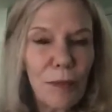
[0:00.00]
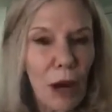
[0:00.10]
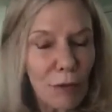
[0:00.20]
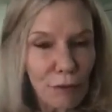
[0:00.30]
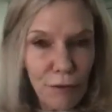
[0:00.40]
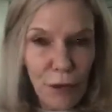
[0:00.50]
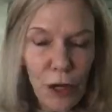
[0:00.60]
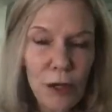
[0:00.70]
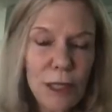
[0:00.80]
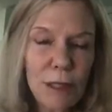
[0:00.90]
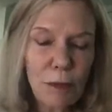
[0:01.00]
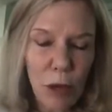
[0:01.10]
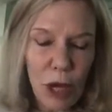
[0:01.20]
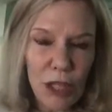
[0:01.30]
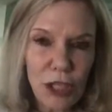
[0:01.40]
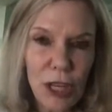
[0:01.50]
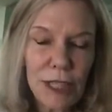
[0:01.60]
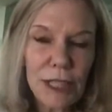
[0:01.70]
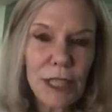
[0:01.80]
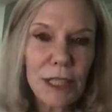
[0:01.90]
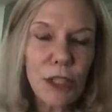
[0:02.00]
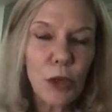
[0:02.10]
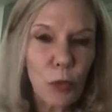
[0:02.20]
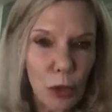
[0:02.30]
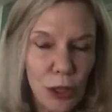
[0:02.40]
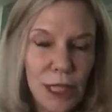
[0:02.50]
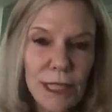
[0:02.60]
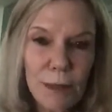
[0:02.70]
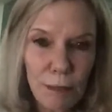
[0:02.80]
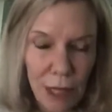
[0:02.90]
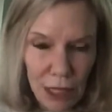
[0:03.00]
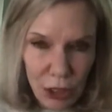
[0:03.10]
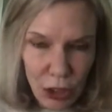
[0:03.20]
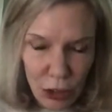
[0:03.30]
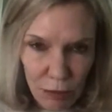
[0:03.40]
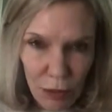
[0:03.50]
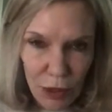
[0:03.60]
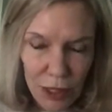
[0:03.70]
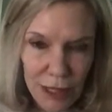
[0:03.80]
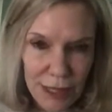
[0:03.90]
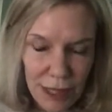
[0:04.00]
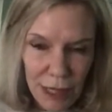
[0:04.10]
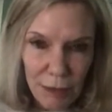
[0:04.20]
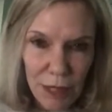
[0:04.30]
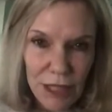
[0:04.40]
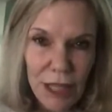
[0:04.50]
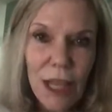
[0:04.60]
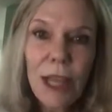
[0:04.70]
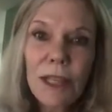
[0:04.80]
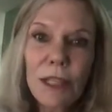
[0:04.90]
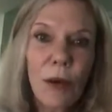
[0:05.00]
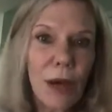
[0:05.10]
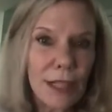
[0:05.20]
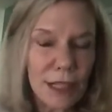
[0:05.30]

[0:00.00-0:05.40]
Our first project is the wordless picture book assignment. So I